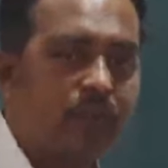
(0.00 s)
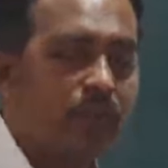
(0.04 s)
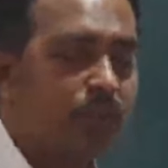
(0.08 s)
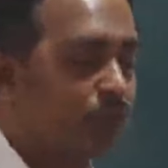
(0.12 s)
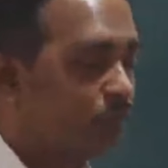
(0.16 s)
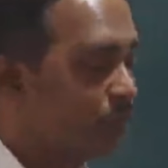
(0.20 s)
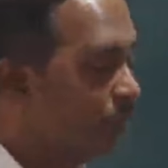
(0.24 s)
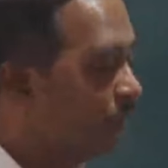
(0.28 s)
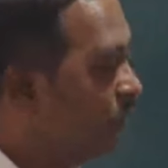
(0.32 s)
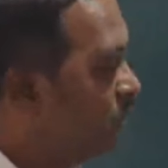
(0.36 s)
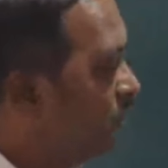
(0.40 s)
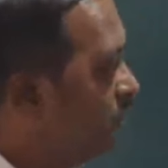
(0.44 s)

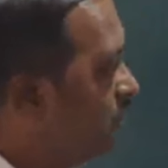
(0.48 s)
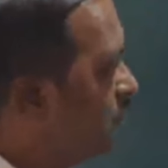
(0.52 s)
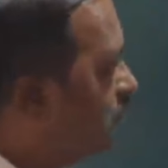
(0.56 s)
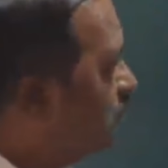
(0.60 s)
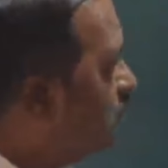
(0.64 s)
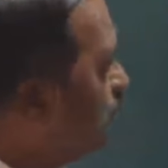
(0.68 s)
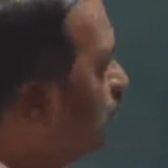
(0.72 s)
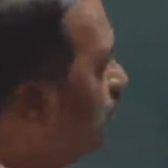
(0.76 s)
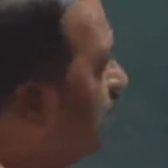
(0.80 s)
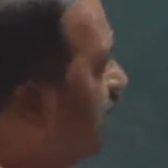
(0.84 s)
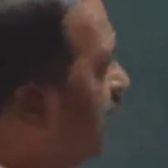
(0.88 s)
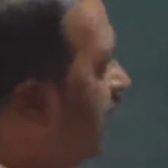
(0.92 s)
So, in
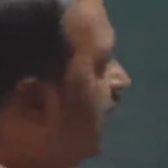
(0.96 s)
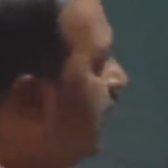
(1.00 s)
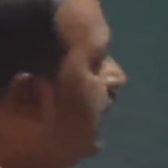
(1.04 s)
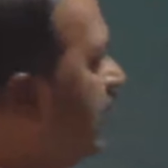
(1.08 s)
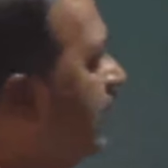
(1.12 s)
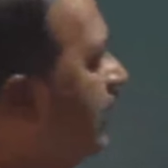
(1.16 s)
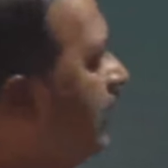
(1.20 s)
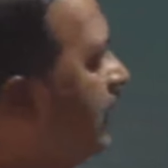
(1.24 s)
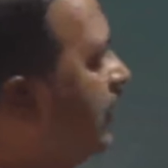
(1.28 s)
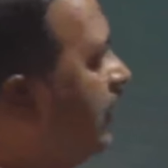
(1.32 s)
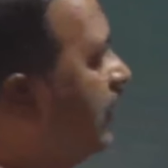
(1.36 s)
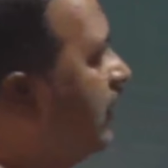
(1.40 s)
this
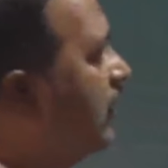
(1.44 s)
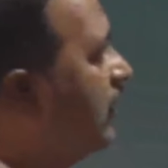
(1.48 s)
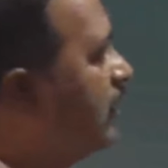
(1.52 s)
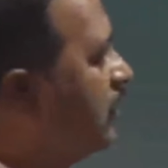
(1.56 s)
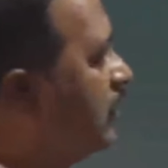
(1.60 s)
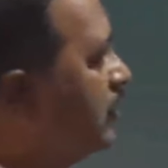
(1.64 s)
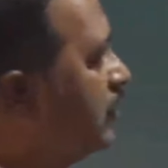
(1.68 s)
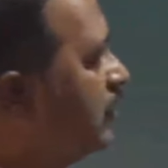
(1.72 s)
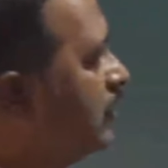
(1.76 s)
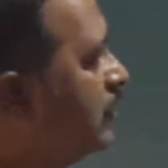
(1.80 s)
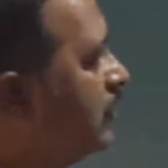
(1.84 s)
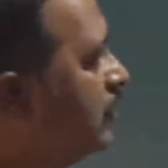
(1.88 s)
way
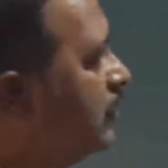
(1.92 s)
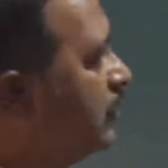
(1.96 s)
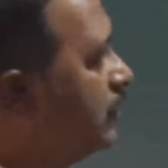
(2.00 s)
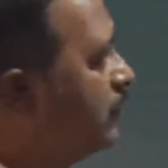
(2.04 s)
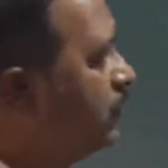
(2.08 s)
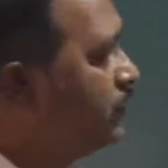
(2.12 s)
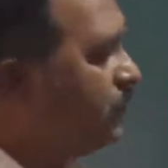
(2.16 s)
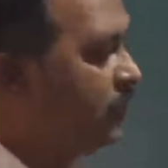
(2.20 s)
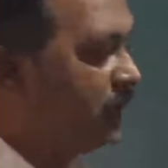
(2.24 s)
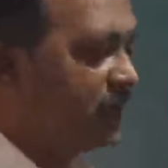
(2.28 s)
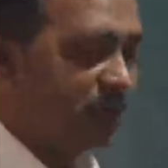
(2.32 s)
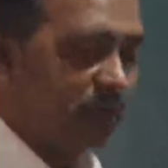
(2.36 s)

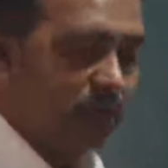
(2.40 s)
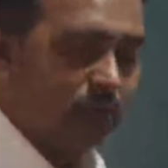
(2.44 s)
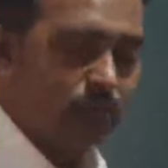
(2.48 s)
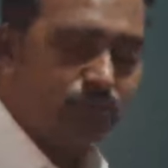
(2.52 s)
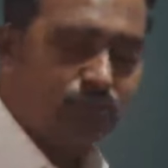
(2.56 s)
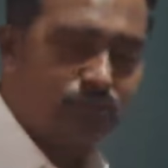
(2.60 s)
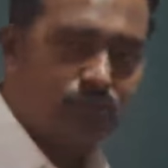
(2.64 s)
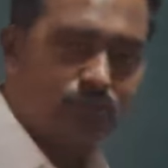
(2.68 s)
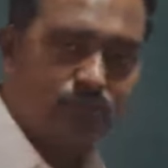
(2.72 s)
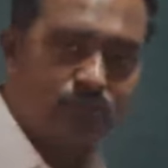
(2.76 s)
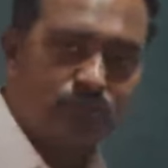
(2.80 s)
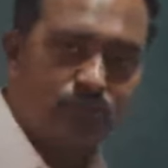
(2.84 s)
we
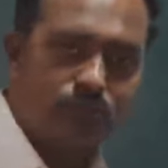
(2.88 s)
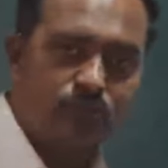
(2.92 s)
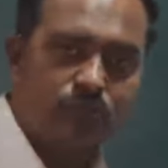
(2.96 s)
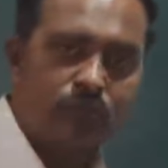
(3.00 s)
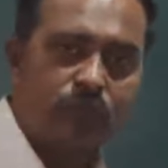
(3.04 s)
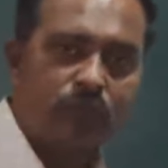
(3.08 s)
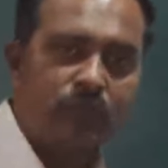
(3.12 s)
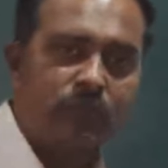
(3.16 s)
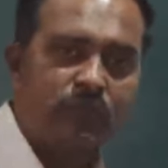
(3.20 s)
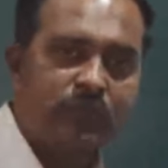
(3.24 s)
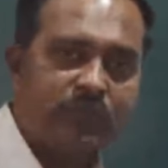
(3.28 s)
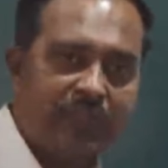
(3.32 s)
come
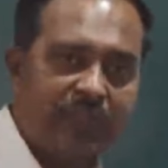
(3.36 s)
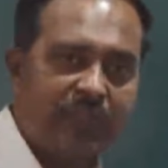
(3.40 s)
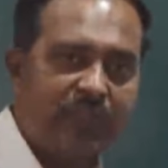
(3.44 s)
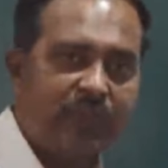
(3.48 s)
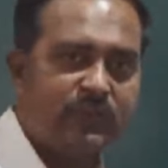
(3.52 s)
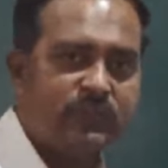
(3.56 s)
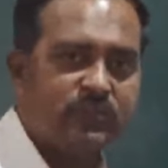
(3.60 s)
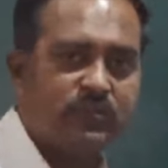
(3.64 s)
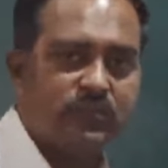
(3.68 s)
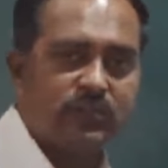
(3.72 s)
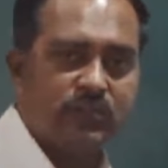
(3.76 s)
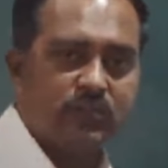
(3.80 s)
to
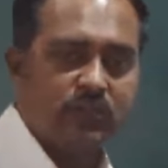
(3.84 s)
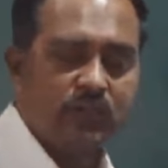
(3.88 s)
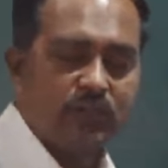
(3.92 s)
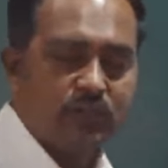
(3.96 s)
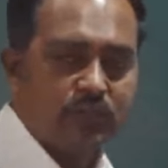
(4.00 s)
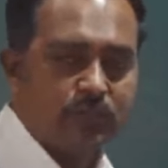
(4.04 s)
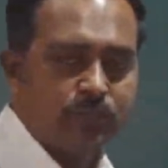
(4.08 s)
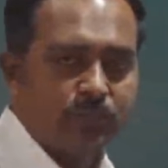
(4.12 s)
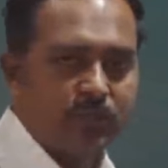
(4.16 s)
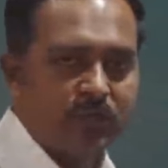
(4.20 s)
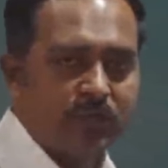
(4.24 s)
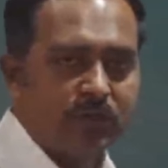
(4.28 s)
get
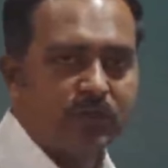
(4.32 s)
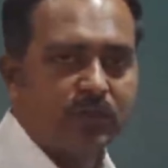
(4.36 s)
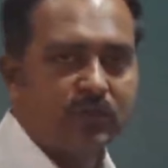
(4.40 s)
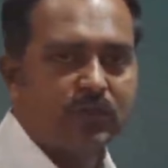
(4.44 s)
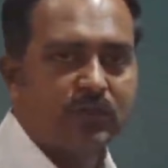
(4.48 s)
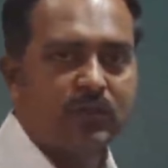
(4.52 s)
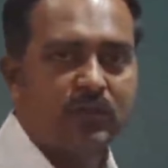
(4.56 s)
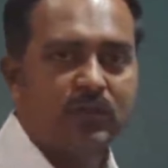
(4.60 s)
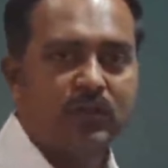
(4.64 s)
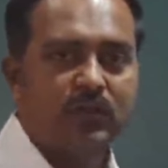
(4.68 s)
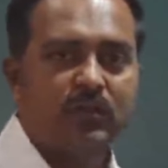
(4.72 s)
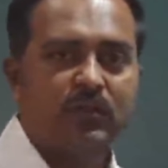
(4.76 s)
this
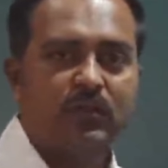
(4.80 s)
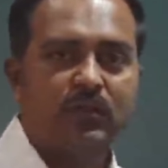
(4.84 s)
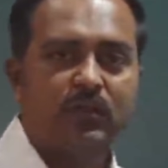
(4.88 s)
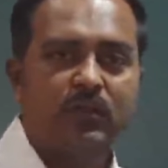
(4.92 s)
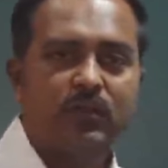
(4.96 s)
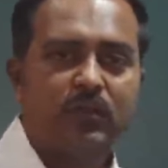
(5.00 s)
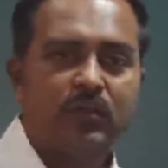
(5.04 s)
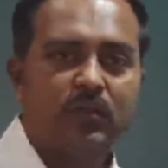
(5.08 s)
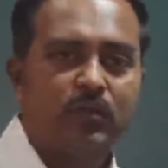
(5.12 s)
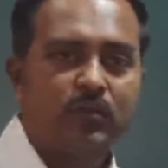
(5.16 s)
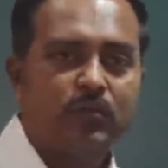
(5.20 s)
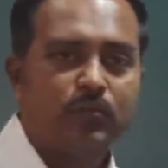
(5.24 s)

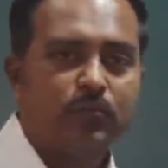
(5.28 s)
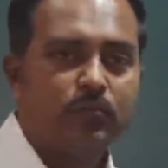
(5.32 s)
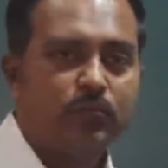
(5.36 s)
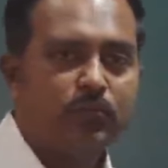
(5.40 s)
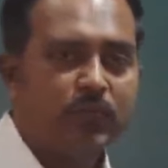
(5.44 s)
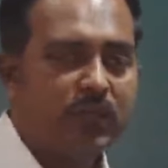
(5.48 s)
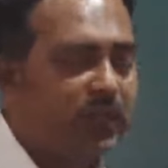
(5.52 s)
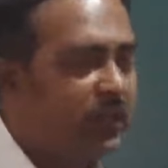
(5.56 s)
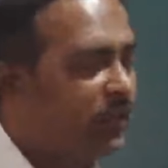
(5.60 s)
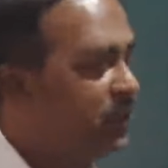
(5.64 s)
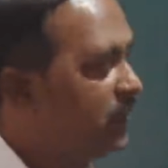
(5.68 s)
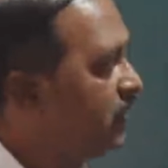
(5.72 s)
particular
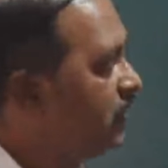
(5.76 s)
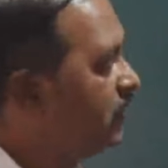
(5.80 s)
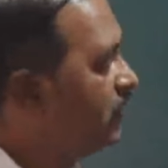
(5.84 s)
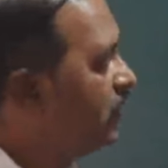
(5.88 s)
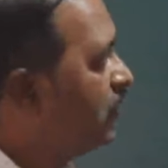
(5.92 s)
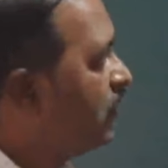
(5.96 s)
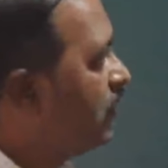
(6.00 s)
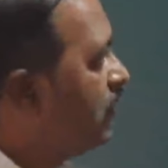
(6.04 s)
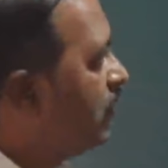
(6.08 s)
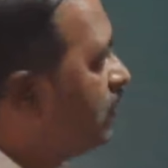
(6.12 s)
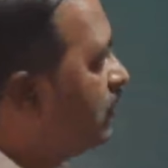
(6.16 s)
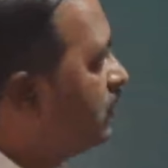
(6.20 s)

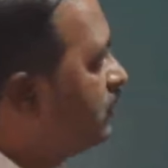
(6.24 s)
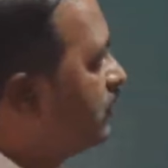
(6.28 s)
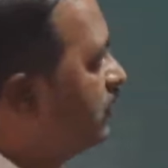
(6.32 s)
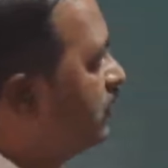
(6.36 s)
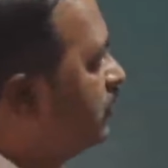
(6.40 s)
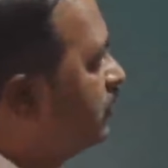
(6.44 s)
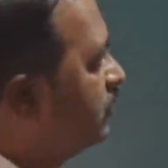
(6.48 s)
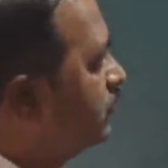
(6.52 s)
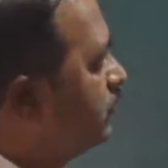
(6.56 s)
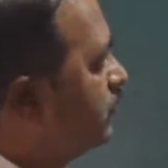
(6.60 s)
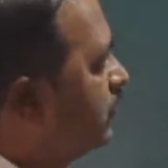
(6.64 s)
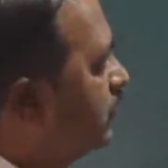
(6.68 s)
meaning of
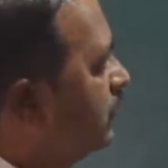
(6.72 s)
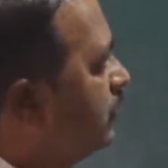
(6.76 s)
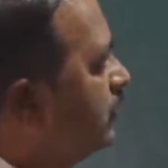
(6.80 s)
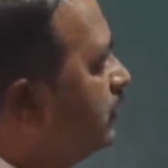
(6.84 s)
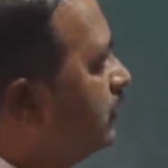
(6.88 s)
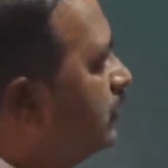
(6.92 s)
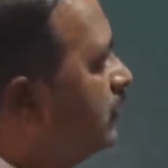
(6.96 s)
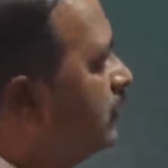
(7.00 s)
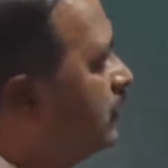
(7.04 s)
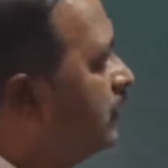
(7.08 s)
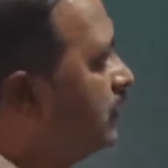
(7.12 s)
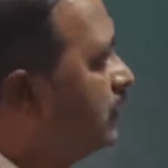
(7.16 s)
this
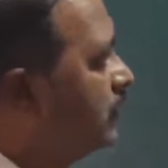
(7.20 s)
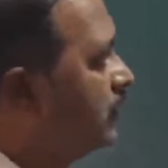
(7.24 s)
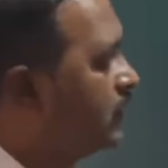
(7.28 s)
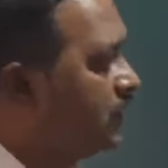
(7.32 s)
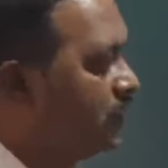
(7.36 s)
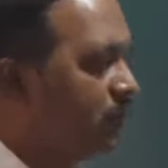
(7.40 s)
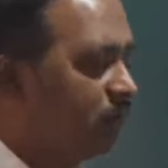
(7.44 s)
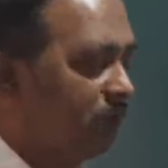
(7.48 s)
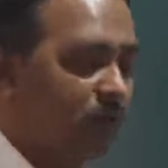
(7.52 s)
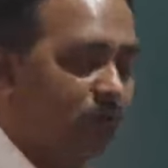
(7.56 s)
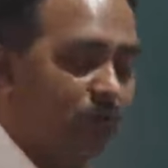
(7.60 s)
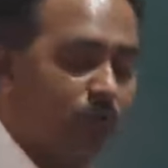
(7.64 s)
particular
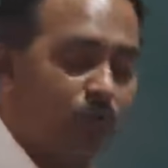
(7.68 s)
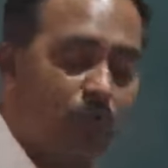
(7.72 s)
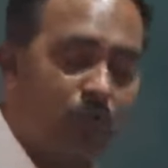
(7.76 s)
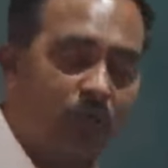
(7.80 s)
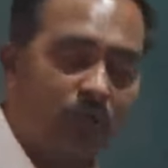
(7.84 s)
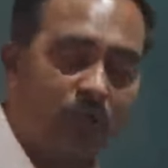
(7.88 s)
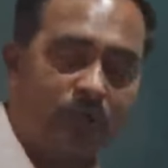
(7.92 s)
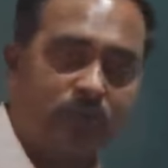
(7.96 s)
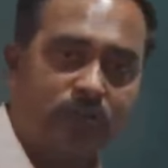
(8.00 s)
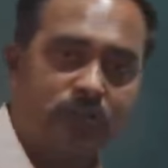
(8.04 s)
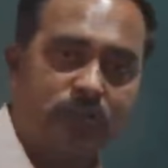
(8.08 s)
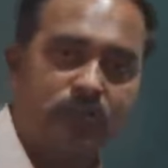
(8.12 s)

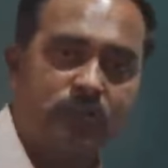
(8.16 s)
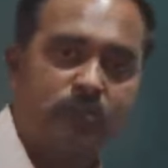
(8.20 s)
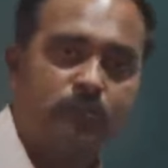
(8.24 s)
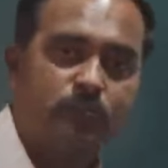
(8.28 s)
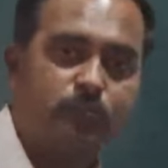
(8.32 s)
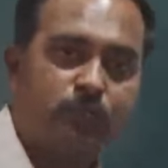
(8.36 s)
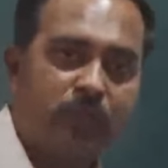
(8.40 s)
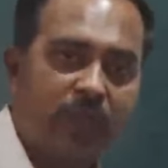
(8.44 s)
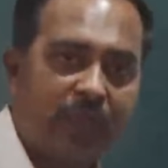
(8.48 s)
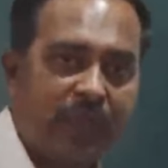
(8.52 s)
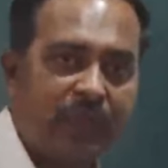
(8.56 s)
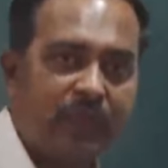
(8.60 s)

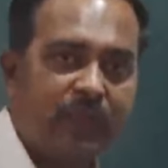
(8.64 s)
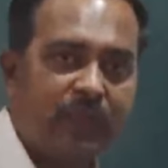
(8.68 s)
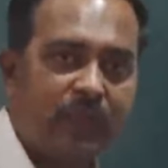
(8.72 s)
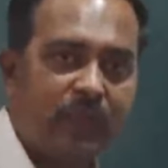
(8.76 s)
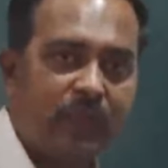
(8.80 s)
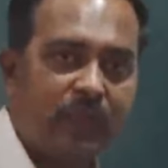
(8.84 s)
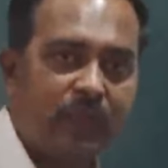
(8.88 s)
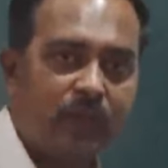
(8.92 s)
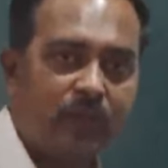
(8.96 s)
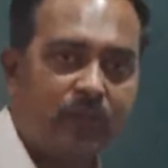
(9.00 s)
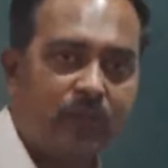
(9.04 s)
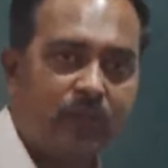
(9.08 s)

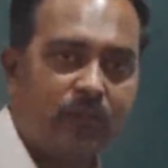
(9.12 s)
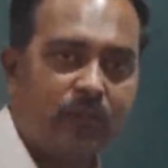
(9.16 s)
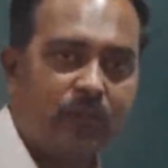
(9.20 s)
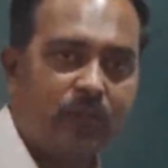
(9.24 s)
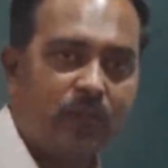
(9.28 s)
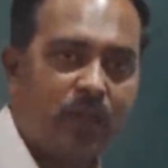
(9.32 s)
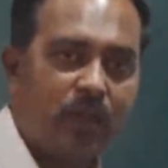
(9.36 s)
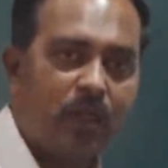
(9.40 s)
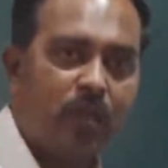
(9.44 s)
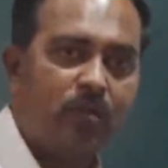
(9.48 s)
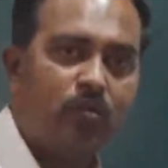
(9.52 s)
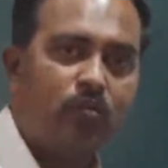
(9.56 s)
banking.
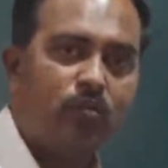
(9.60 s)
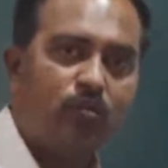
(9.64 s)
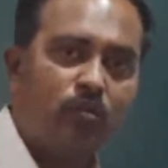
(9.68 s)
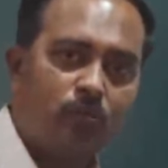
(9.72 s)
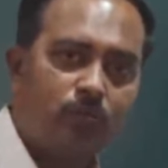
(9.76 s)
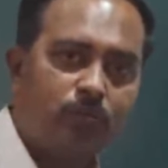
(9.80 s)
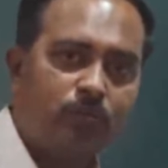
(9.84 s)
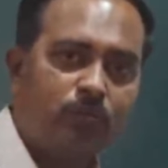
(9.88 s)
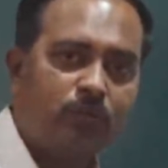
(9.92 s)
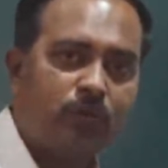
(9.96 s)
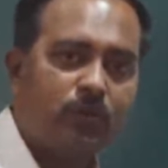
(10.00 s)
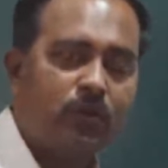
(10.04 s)
I
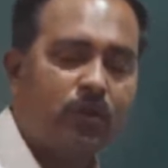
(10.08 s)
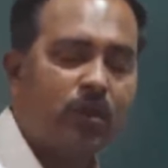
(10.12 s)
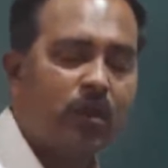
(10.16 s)
hope